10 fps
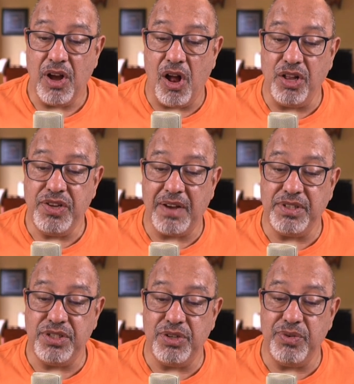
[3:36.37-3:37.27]
all you have
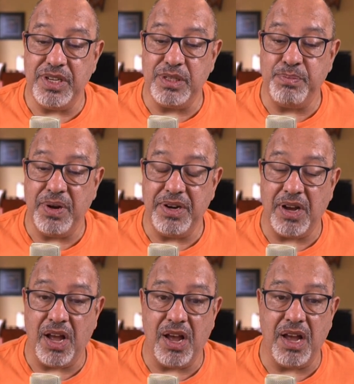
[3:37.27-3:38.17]
to do is put
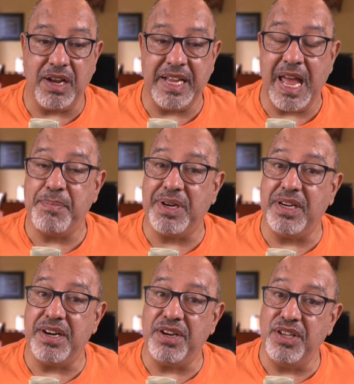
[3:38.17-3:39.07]
a capital
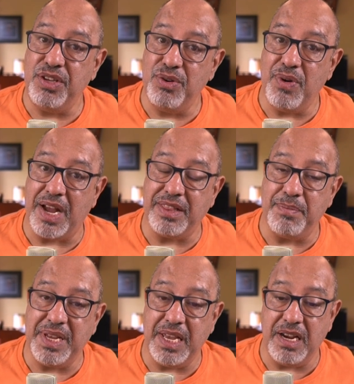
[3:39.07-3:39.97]
letter Q at the
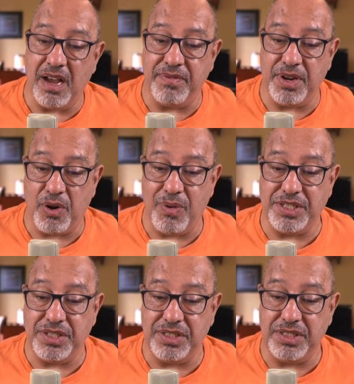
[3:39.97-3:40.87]
beginning of your
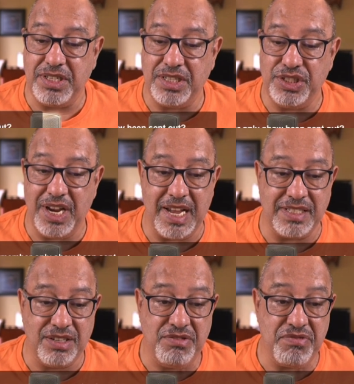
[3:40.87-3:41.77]
question, such
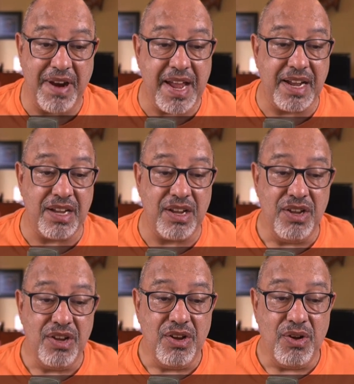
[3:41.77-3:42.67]
as Craig,
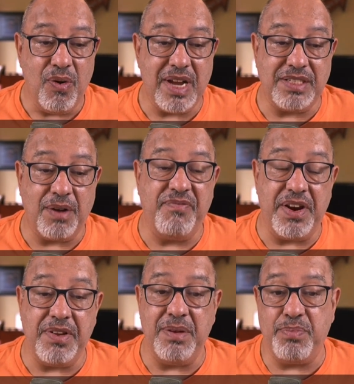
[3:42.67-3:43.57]
who has a
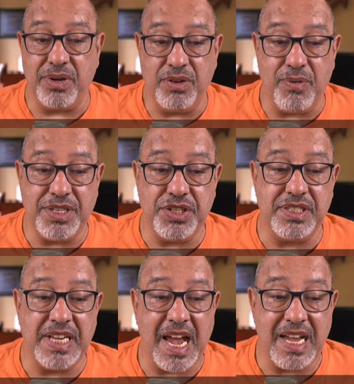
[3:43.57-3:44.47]
very important
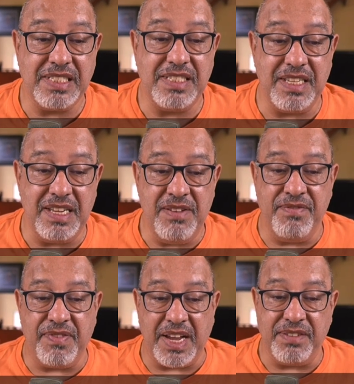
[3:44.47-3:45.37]
question. Has the
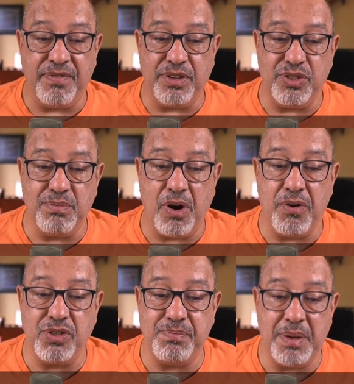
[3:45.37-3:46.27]
invite for
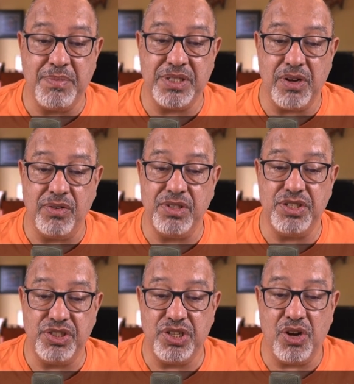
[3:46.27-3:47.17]
tomorrow's members-only
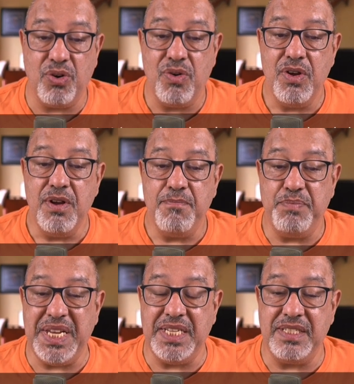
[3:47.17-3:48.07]
show
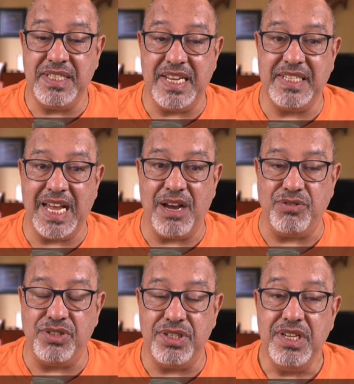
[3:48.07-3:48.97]
been sent
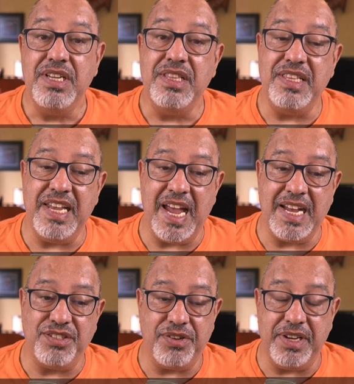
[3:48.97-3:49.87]
out? The
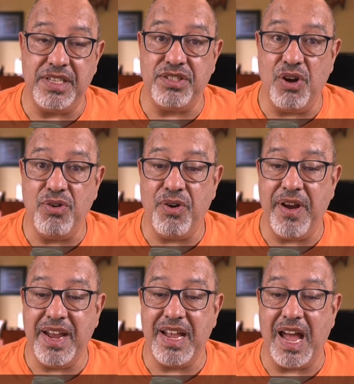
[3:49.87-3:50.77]
answer is no,
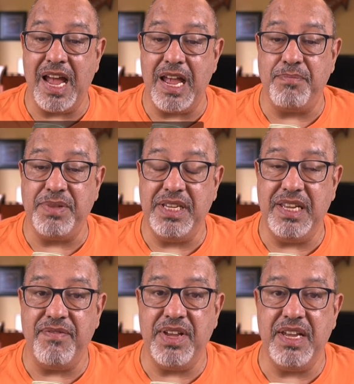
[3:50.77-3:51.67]
Craig. I am
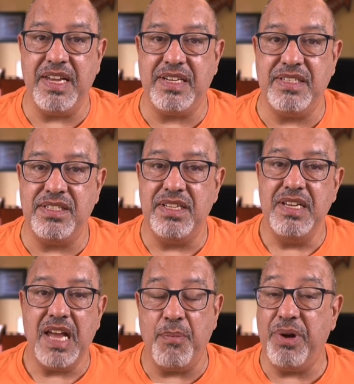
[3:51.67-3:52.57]
giving it.
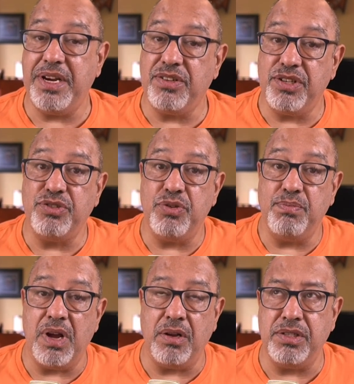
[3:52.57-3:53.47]
I'm waiting
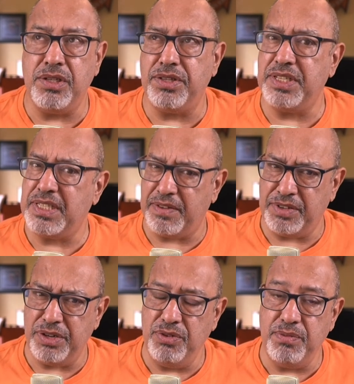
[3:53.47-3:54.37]
until this
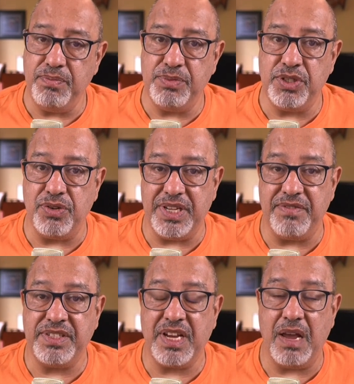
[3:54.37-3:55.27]
afternoon to
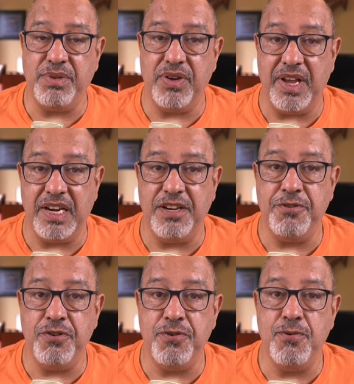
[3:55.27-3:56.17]
give time to any
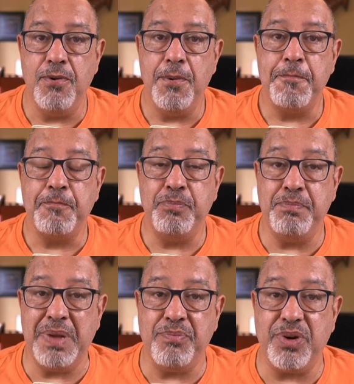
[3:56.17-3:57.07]
new
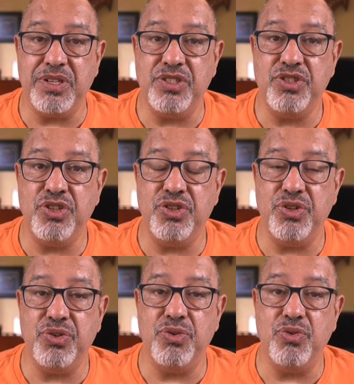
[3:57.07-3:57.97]
members
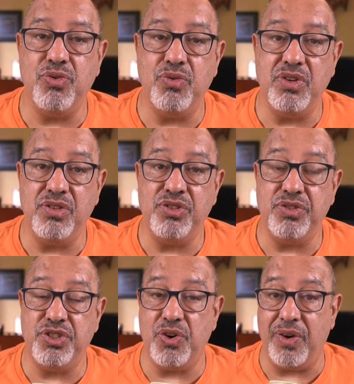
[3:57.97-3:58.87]
to
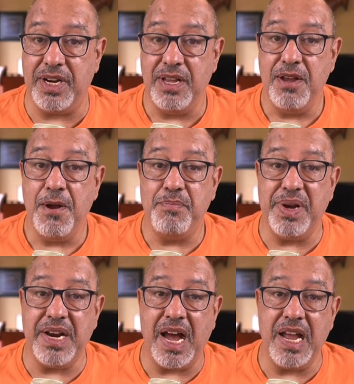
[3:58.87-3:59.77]
join.
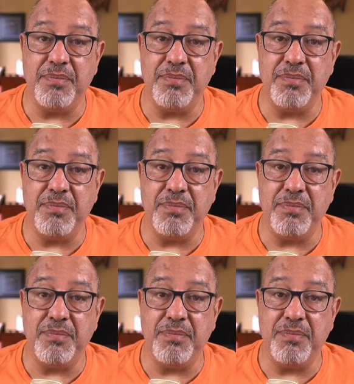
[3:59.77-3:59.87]
But I